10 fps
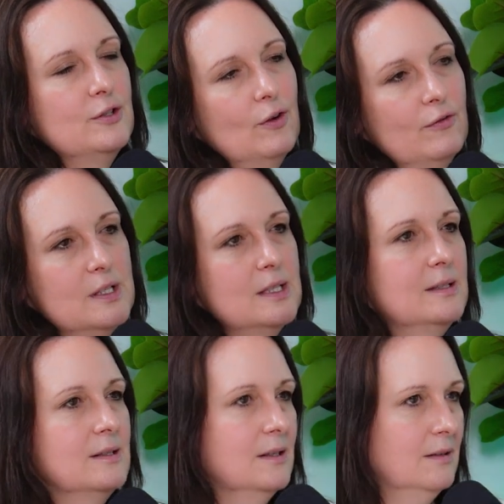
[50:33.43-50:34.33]
and
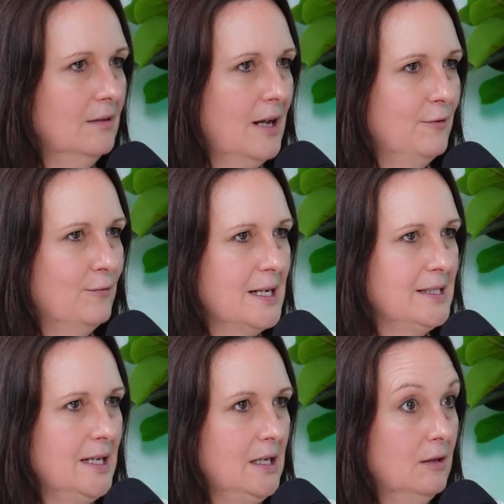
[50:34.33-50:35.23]
offices and
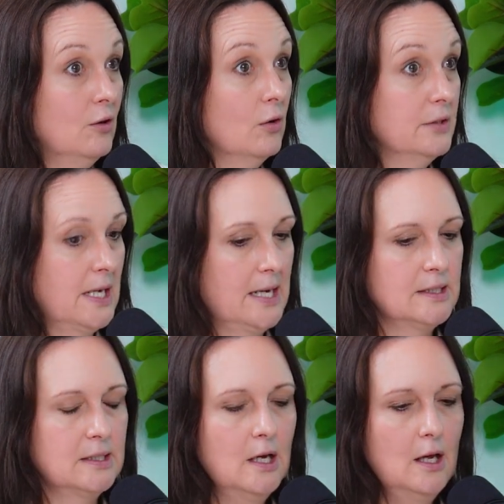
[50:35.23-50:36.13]
resi
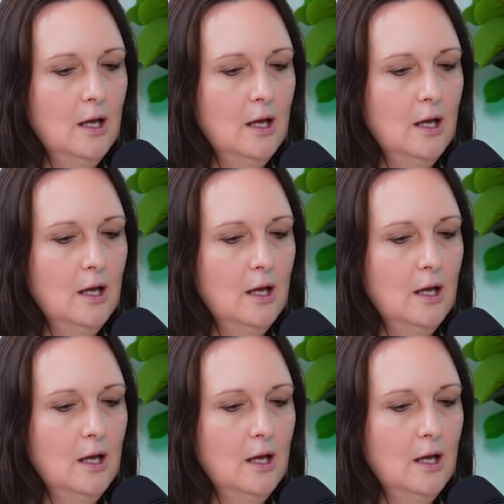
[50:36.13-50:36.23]
context.